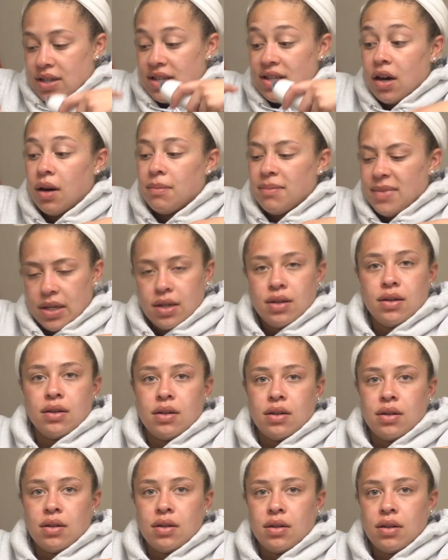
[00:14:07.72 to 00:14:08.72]
A
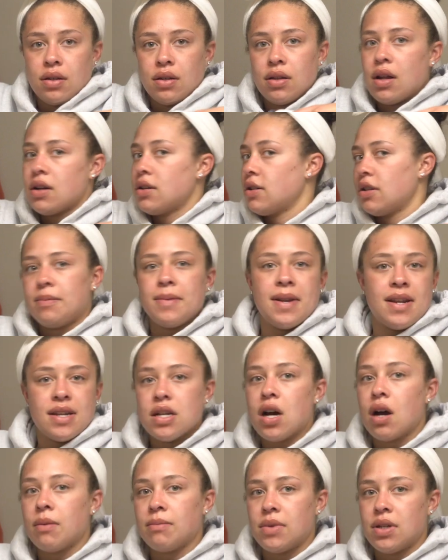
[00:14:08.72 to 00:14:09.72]
lot has just been
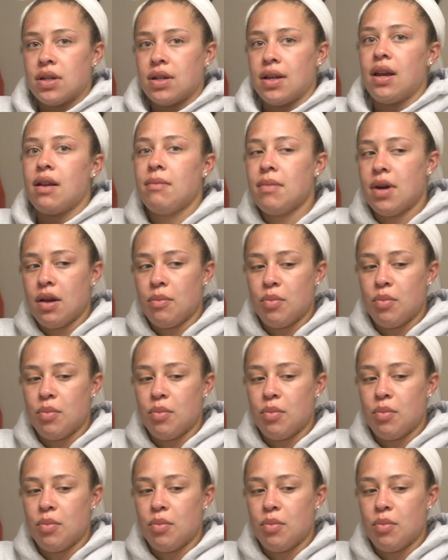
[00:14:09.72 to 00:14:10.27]
dumped, in my